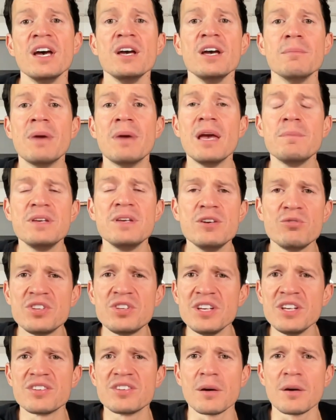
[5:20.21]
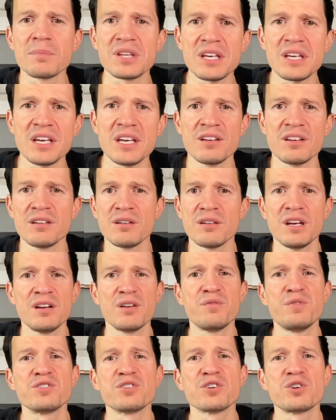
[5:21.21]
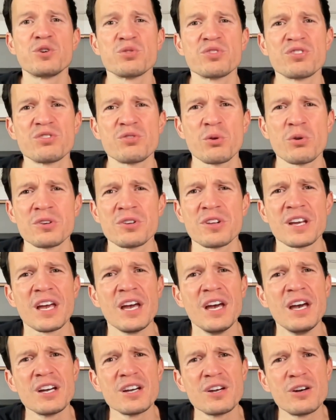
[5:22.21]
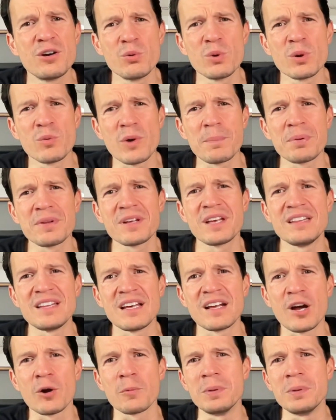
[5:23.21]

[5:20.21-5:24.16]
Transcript: maybe you see something in a, in a physical store and you're like, could we replicate that?